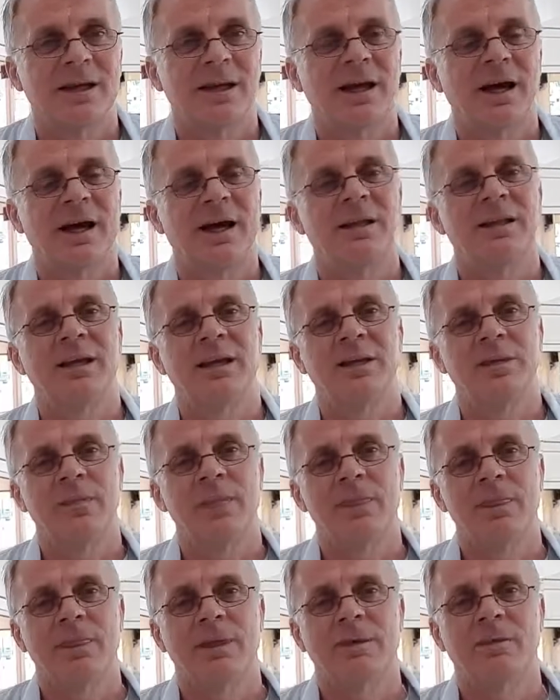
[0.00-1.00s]
And then,
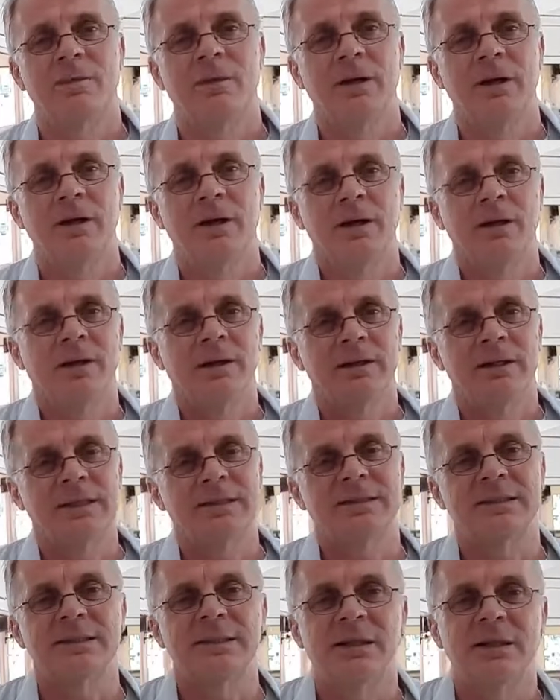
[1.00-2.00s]
that
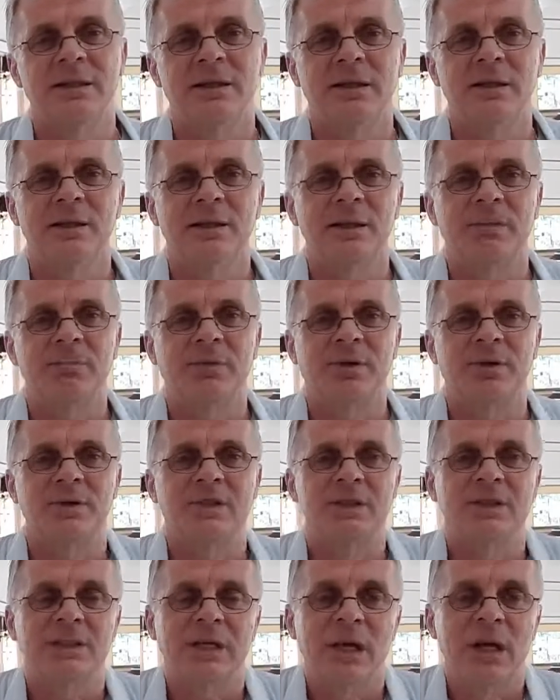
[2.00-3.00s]
is the
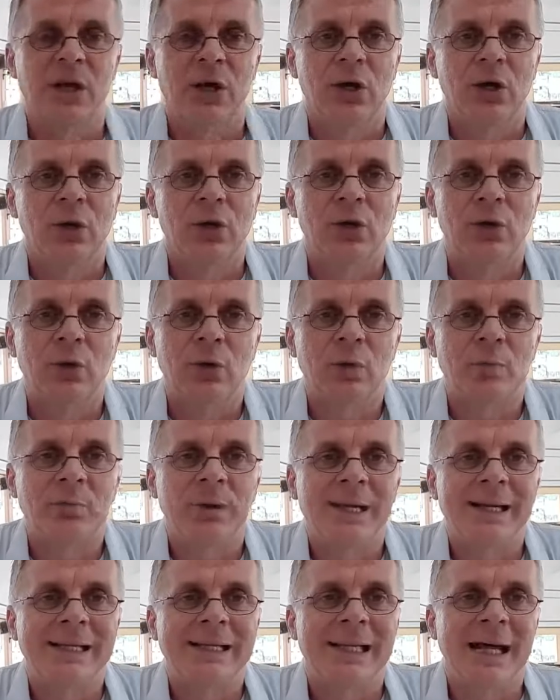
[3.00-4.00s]
process. You
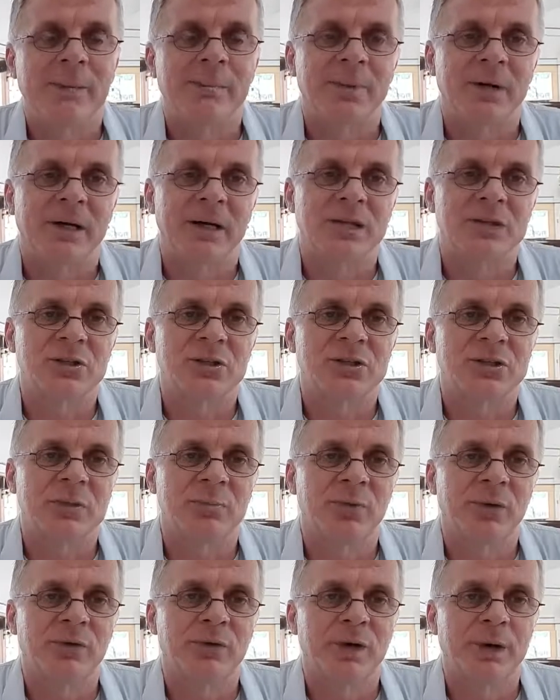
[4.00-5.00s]
build up a relationship
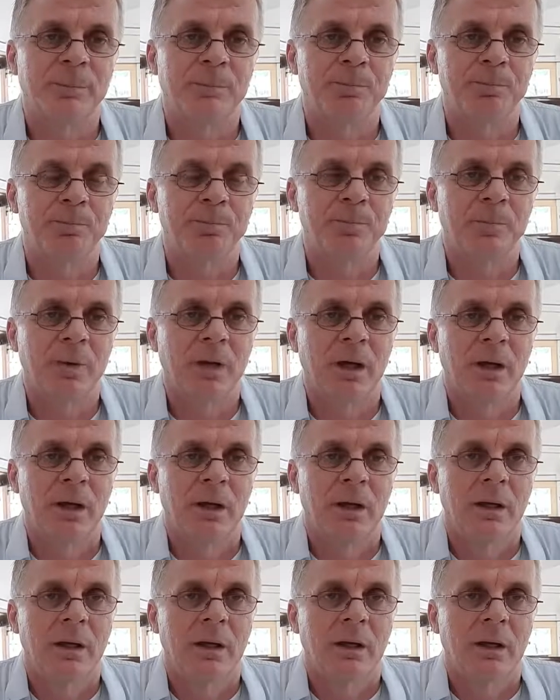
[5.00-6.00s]
with Him.
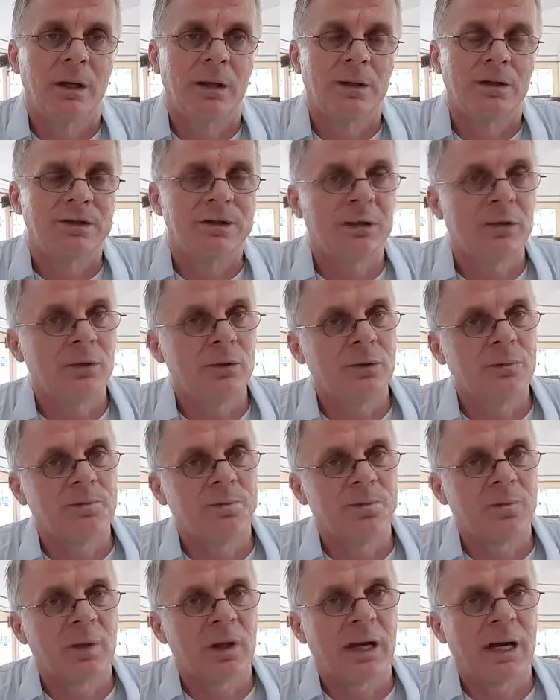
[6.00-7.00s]

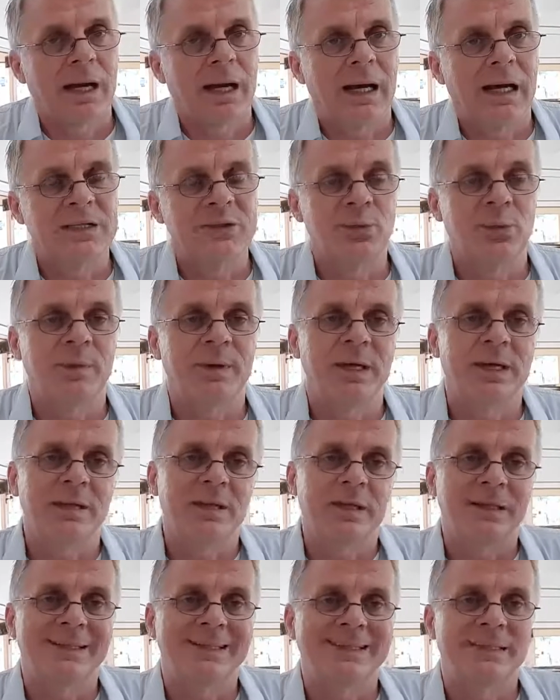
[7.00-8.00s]
So, as we
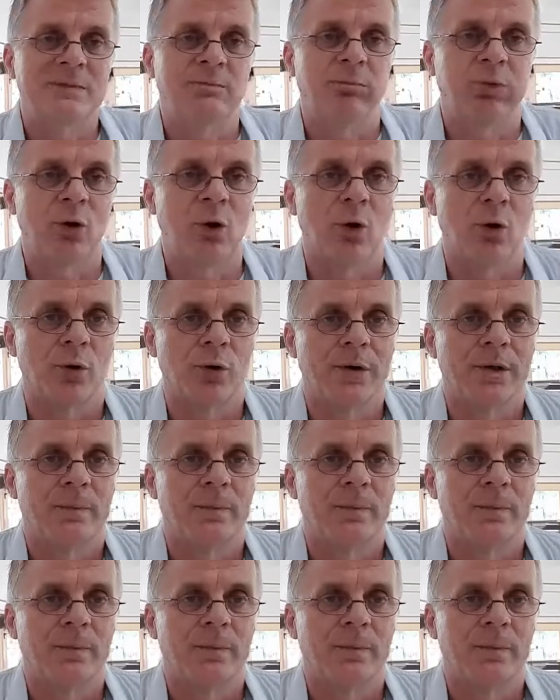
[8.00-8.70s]
begin this blog,